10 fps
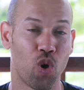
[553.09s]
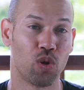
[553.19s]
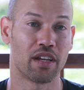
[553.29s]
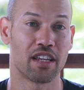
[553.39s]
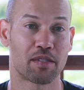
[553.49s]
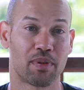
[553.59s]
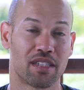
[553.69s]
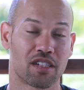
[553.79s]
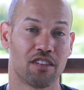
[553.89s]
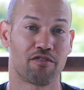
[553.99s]
hold in this
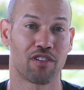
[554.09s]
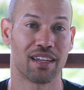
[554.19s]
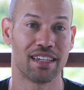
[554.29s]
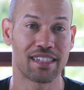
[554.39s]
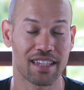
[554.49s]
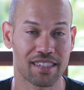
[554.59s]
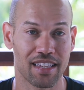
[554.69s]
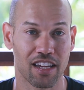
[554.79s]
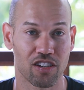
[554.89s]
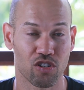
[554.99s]
position for at least a
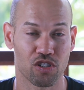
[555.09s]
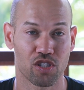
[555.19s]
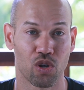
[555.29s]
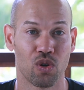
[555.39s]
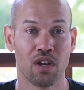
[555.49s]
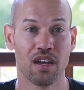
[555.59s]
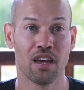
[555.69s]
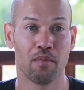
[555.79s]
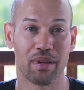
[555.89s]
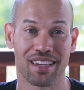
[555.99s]
second or so,
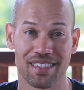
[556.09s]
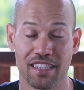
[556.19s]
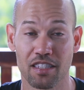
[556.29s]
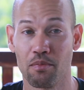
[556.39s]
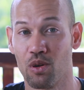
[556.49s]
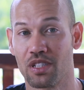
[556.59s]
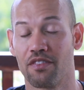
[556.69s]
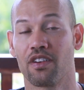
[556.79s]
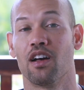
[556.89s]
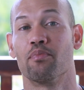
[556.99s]
because this is the most
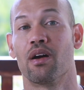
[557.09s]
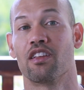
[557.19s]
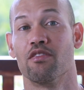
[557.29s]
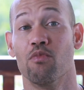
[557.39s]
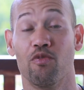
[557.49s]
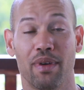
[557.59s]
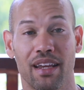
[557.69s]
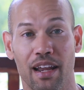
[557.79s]
difficult part of the movement,